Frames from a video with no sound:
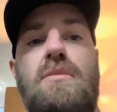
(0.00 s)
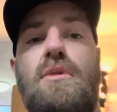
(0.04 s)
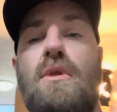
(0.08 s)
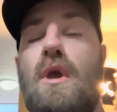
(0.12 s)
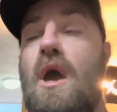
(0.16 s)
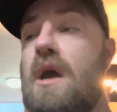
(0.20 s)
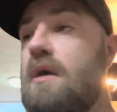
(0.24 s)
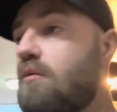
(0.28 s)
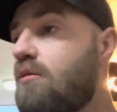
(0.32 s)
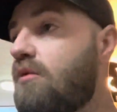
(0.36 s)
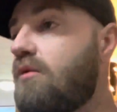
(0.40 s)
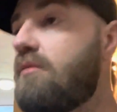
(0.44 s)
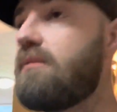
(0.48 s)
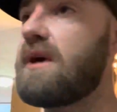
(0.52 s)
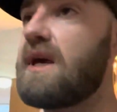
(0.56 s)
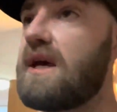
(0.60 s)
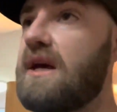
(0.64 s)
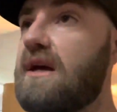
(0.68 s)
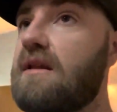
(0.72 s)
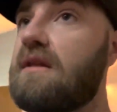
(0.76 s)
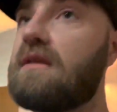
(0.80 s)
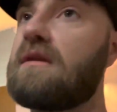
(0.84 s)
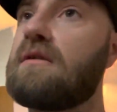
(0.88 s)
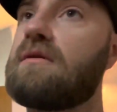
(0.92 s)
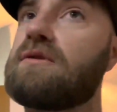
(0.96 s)
And we'll be
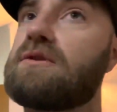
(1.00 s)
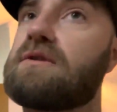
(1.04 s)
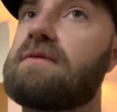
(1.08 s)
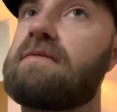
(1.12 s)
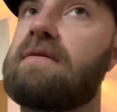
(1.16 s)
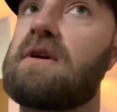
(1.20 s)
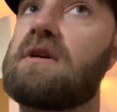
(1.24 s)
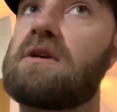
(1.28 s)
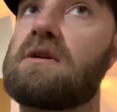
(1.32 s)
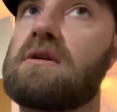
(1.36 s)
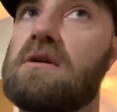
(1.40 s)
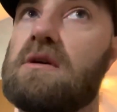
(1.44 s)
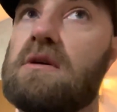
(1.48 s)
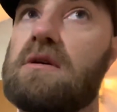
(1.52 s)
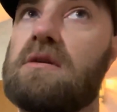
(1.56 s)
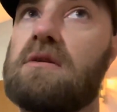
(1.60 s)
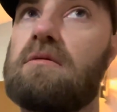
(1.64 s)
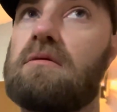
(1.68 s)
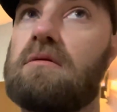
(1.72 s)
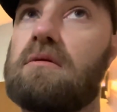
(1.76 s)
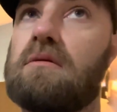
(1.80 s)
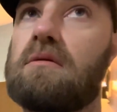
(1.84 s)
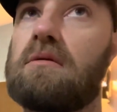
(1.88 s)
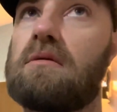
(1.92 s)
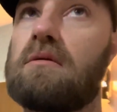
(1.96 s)
hitting those eventually
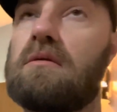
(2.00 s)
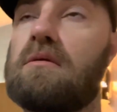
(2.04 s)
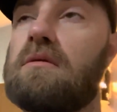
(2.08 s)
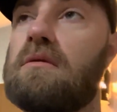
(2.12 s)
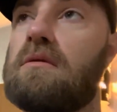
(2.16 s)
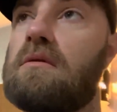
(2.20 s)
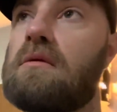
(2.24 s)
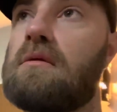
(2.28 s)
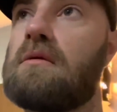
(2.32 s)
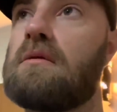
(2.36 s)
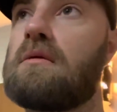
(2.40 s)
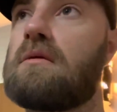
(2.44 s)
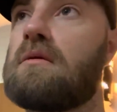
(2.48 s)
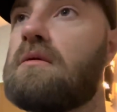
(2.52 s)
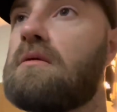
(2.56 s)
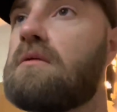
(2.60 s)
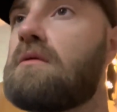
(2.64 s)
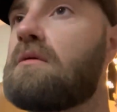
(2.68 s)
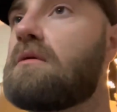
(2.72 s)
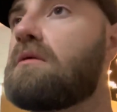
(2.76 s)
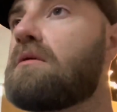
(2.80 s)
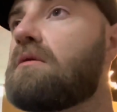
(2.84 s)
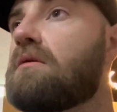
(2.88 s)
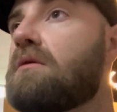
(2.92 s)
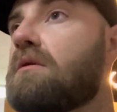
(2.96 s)
too.
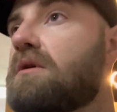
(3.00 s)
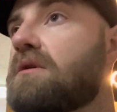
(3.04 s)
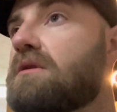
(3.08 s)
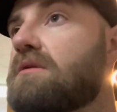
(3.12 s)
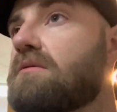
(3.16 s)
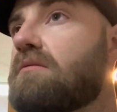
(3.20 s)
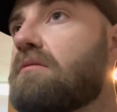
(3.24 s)
That's